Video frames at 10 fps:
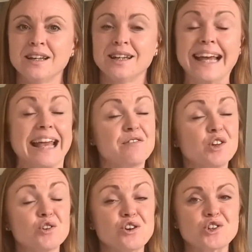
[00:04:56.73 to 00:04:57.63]
If
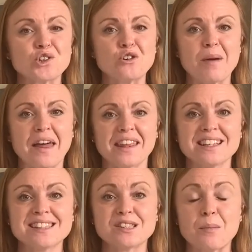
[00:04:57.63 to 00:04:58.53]
you're not sure about
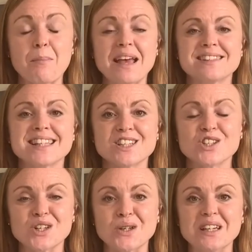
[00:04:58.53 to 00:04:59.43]
this, the best thing to
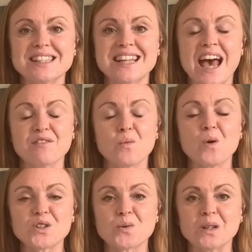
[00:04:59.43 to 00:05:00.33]
do is to have a
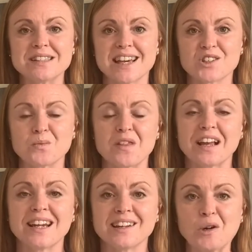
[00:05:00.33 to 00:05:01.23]
one-to-one session with a
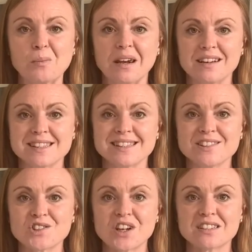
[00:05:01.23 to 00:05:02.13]
clinical Pilates
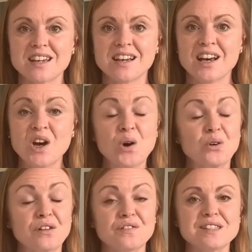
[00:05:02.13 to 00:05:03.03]
instructor
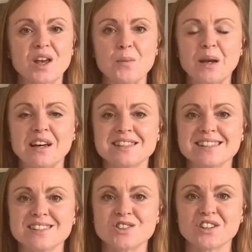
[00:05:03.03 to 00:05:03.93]
or a physio Pilates
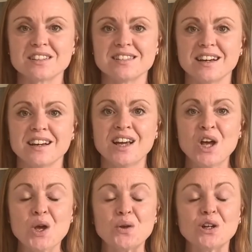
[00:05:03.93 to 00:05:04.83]
instructor
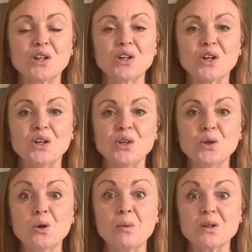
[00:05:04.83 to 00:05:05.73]
who can look at
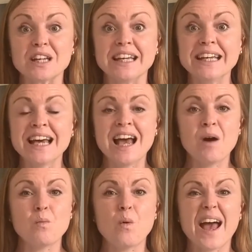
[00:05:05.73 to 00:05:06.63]
your body
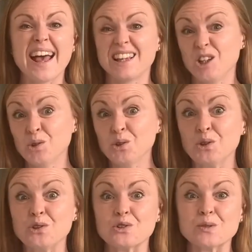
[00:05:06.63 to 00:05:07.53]
and where your
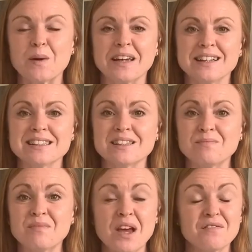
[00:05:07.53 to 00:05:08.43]
neutral spine is.
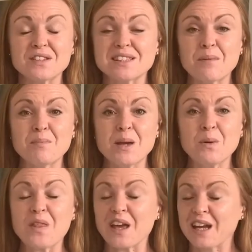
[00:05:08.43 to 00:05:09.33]
For some people,
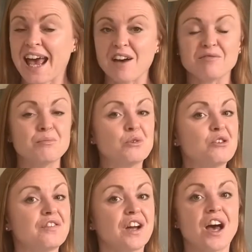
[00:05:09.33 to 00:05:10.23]
they're going to have more
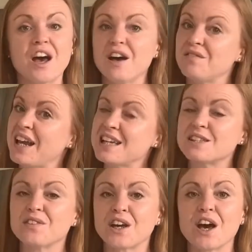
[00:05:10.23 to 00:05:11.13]
of a curve, less
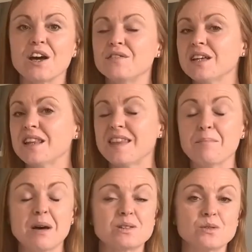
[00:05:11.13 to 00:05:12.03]
of a curve. Their
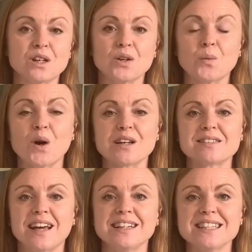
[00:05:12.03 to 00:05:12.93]
muscles are going to work
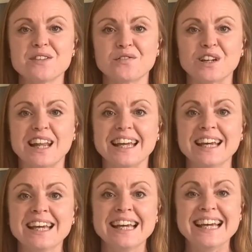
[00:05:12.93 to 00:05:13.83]
slightly differently.
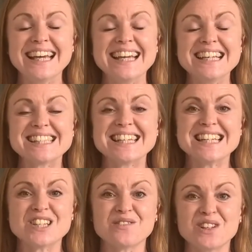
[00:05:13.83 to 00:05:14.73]
It is an
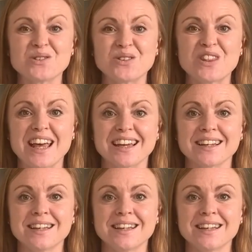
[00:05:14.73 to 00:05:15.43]
individual thing.